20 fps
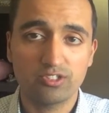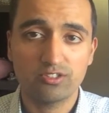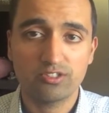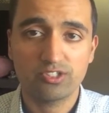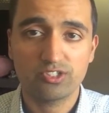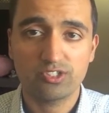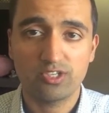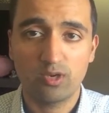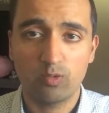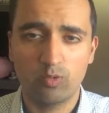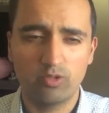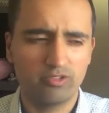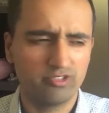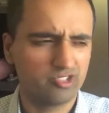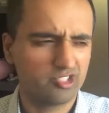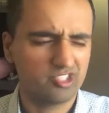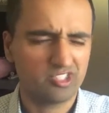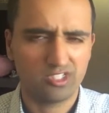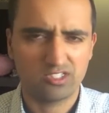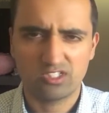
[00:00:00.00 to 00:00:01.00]
of the song where there's
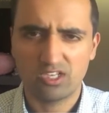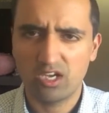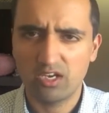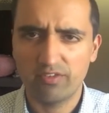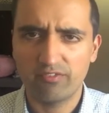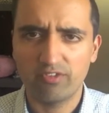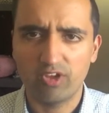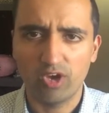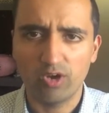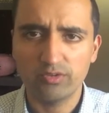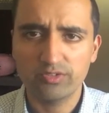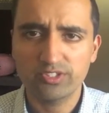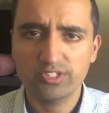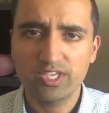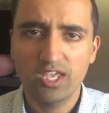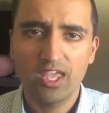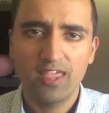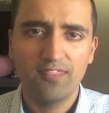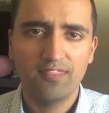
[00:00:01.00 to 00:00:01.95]
just a ton of notes,